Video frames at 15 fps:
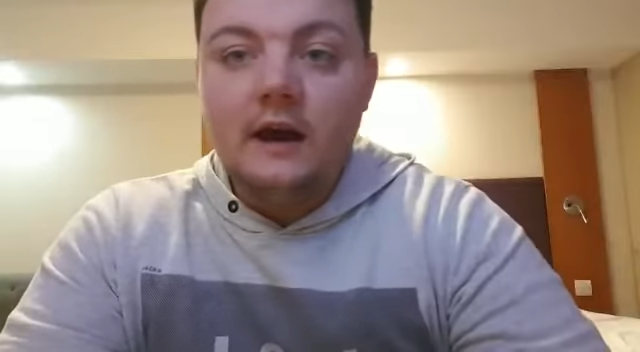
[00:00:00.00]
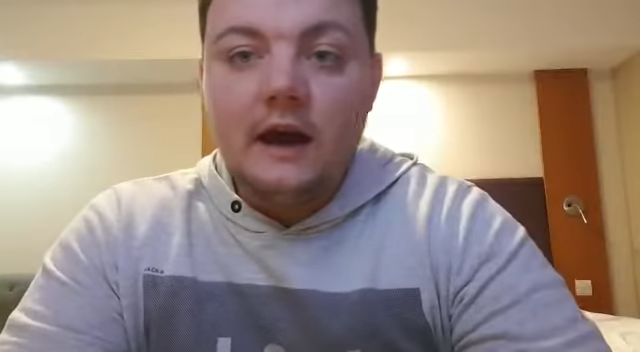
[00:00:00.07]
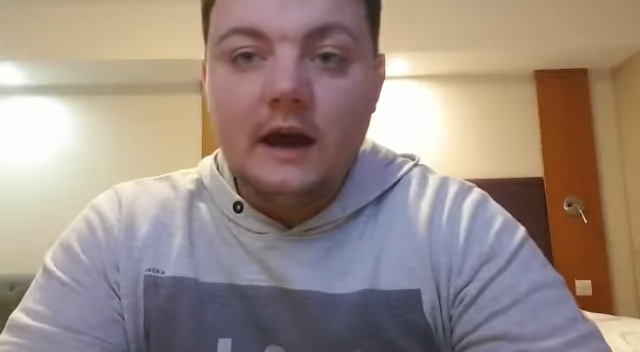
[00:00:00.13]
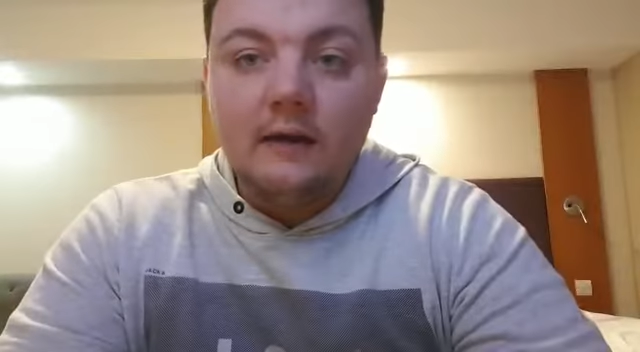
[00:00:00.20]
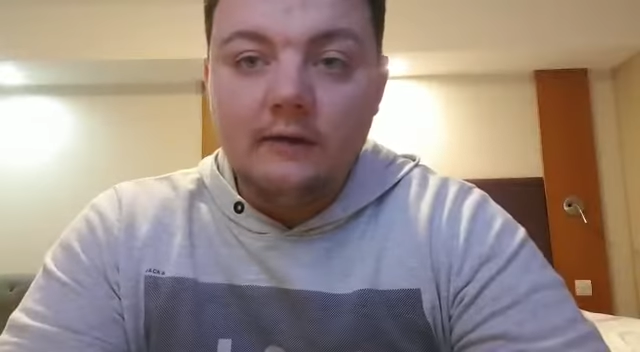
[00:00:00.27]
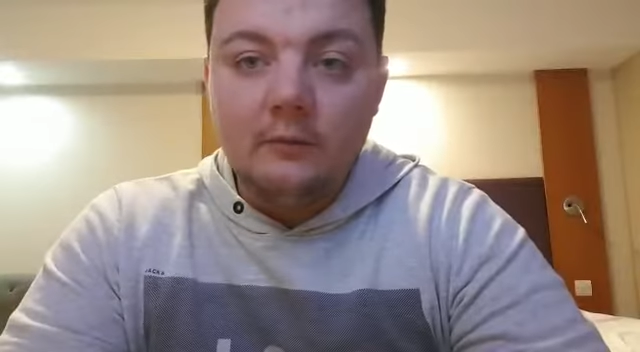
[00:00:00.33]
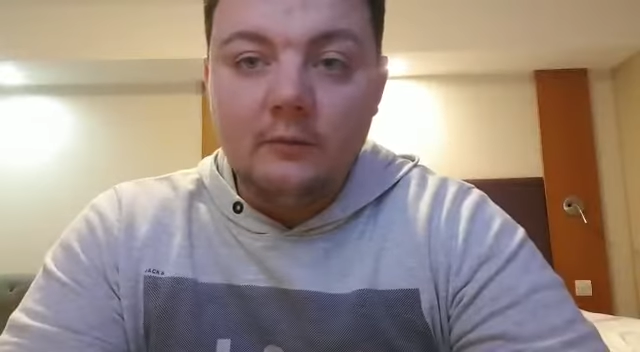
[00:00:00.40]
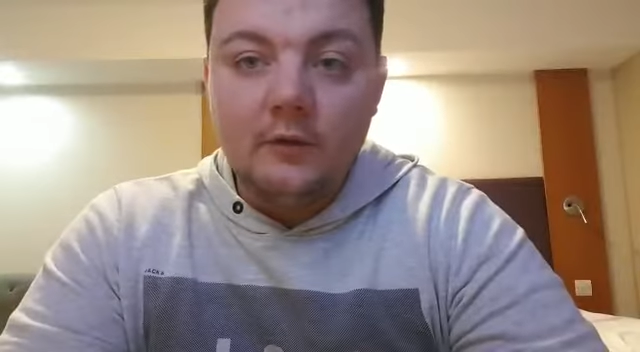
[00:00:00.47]

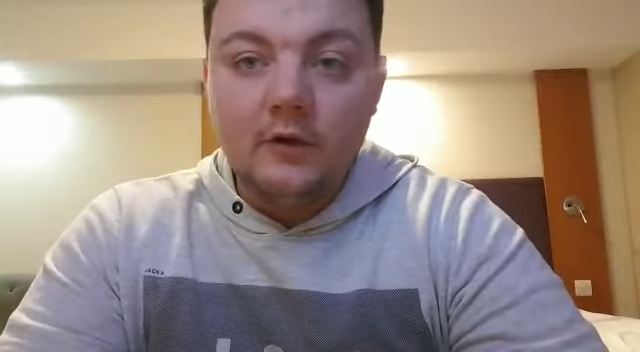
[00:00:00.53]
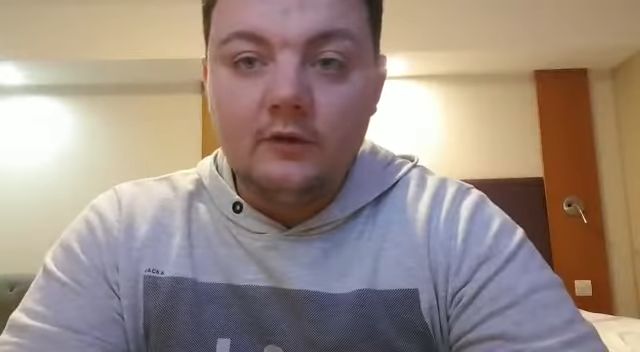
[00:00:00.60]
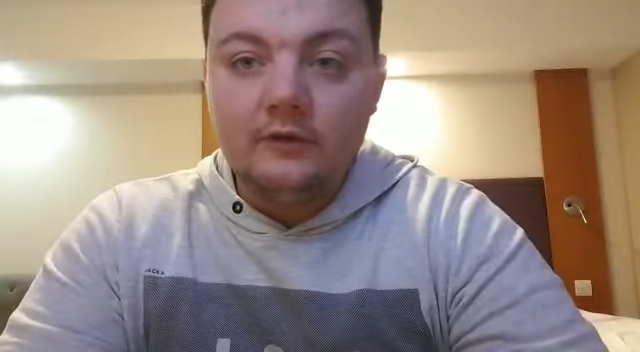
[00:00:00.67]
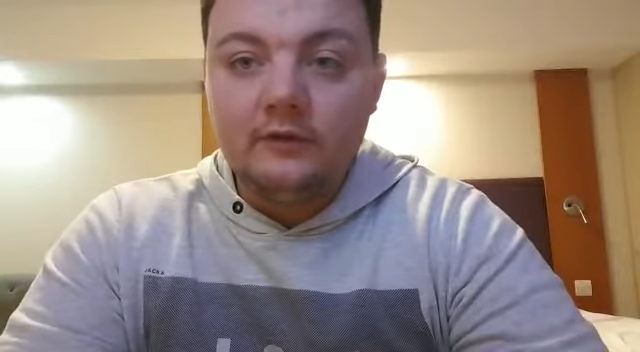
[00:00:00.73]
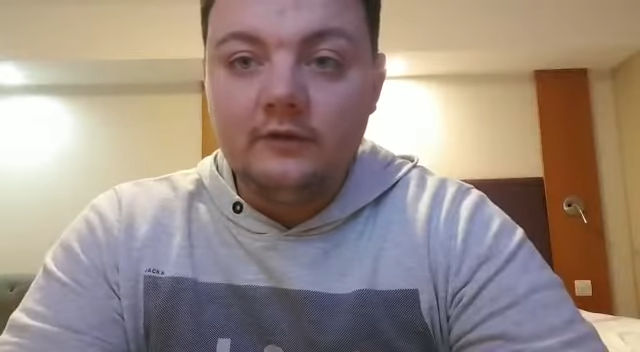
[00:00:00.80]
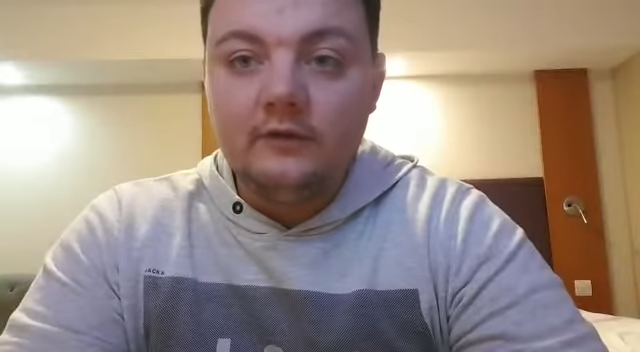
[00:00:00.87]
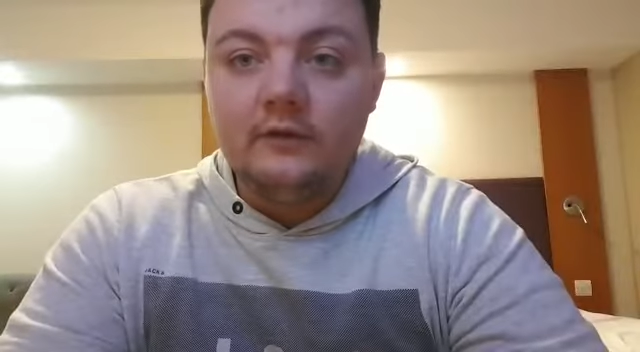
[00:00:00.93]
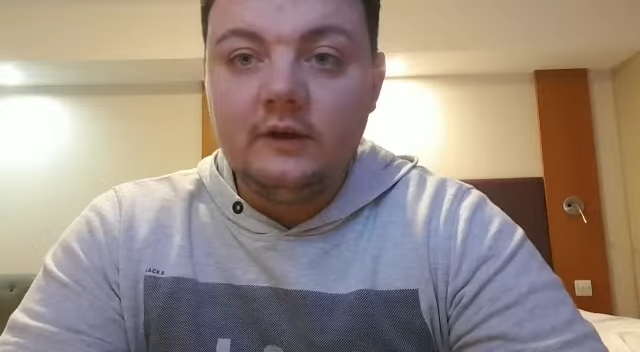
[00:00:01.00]
our
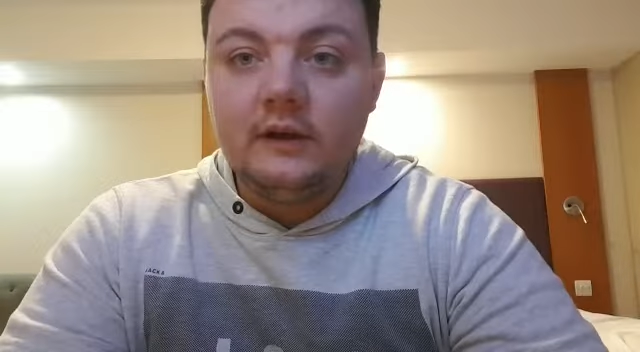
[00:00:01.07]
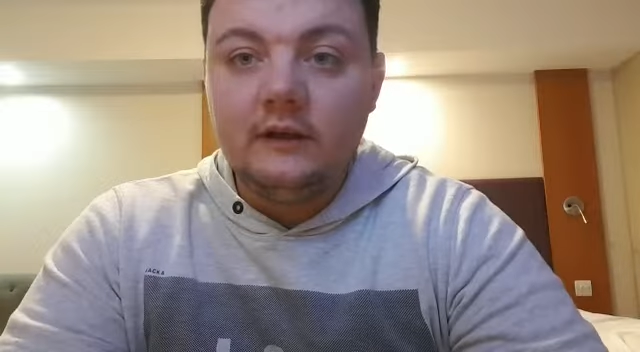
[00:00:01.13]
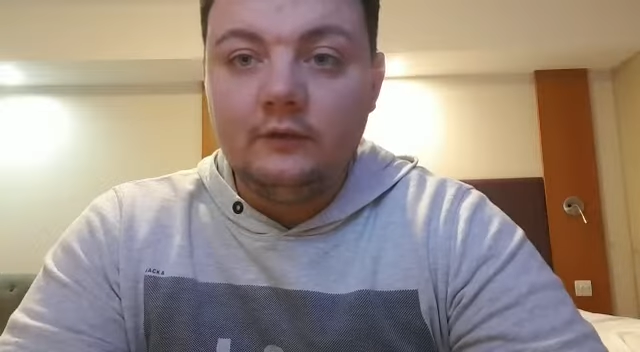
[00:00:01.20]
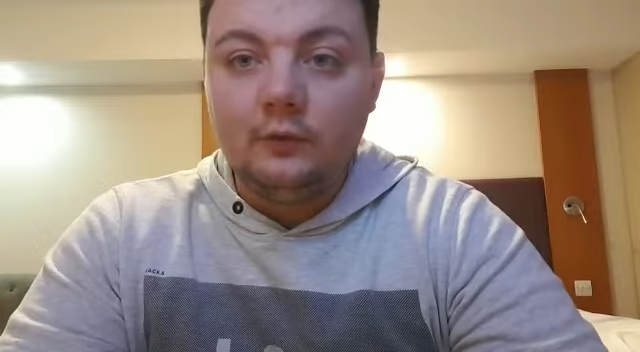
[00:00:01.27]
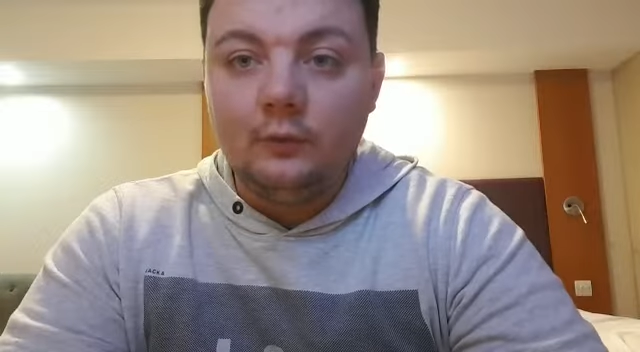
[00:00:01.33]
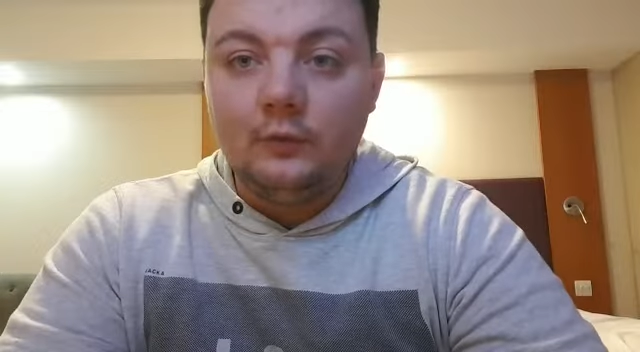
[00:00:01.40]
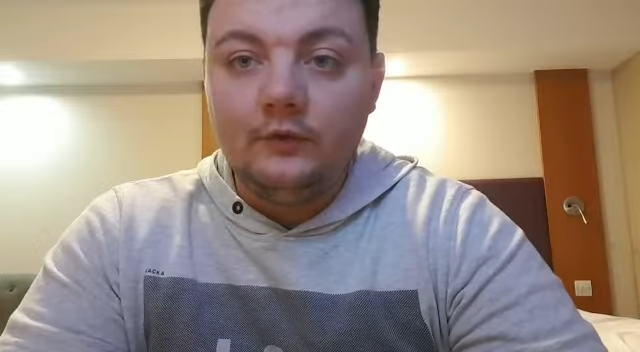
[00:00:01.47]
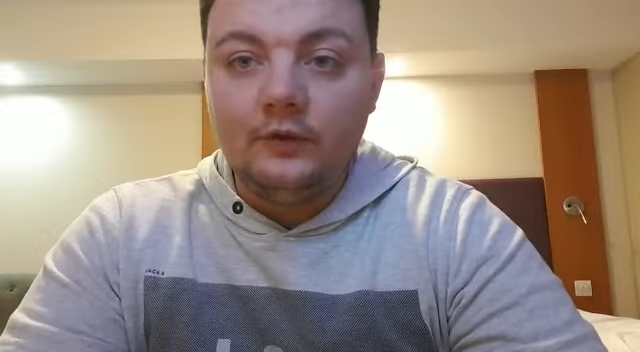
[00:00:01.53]
inbox is
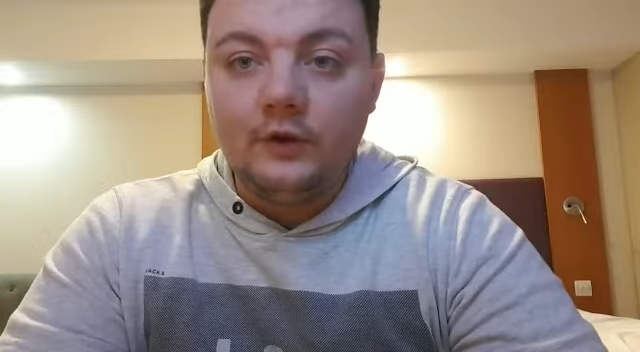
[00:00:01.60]
always